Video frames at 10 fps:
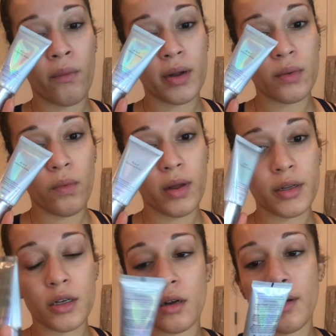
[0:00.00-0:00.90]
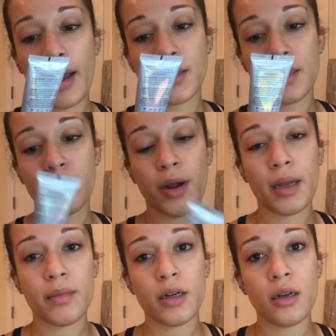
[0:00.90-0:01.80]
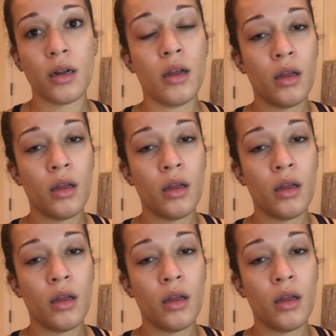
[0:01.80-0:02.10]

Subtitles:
4-in-1 correcting primer.